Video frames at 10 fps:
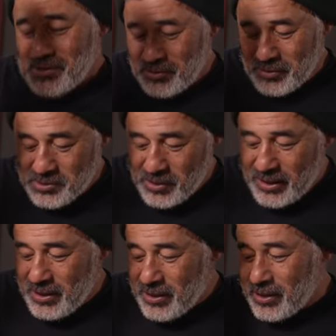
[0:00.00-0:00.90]
So this
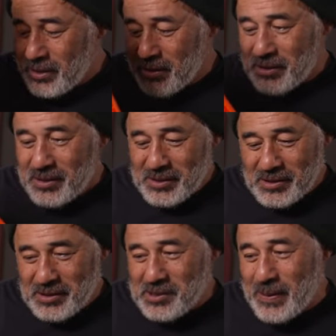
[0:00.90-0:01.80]
right here
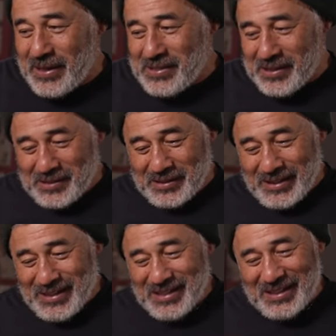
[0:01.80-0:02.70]
is
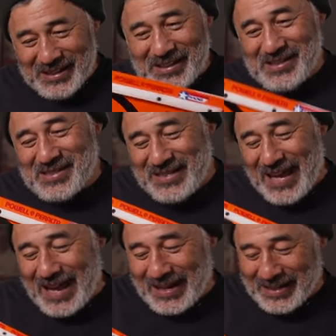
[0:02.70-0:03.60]
basically, this
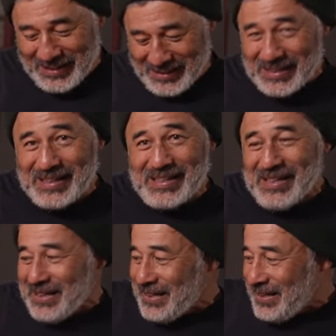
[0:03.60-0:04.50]
tank
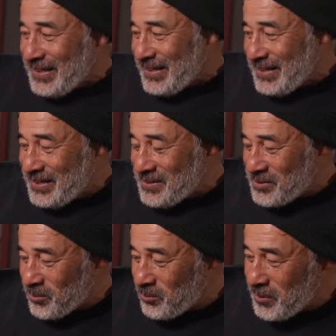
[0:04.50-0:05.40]
is
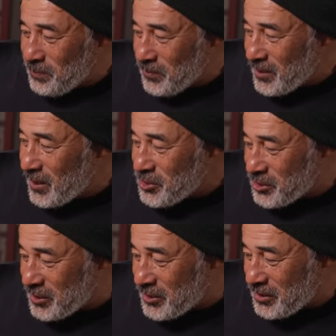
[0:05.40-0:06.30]
a
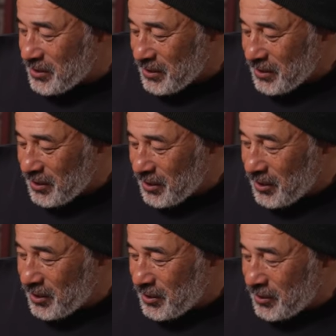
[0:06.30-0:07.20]
reproduction
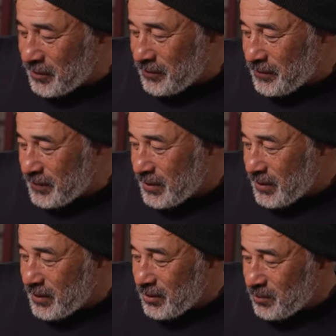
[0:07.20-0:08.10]
of
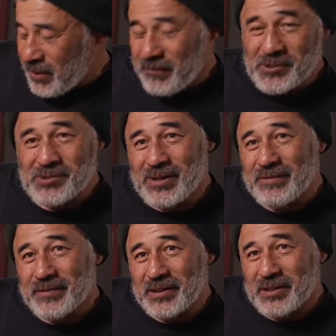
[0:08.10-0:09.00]
my first
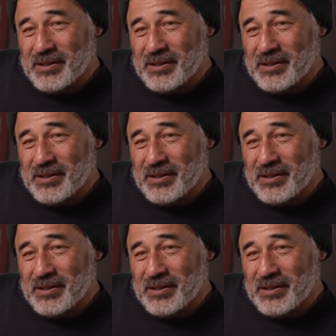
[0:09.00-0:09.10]
graphic.